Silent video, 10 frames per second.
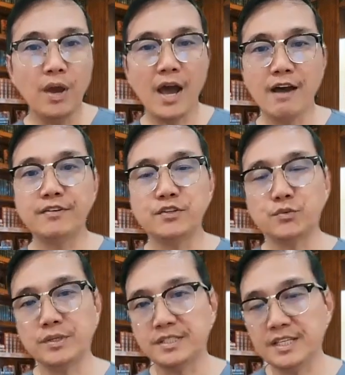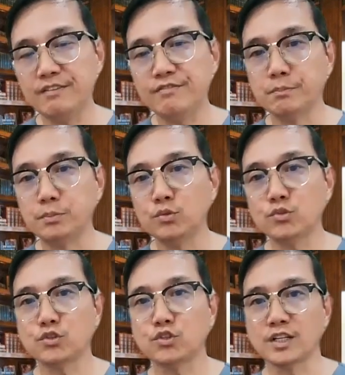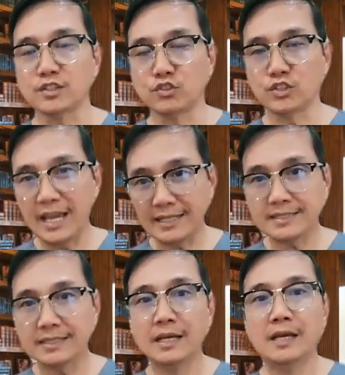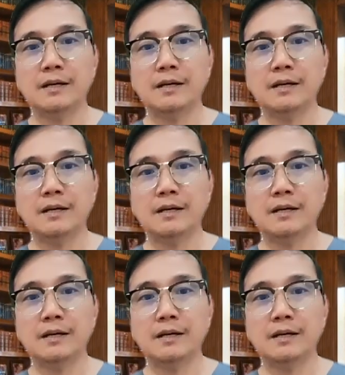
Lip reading: haven't received the booster shots yet,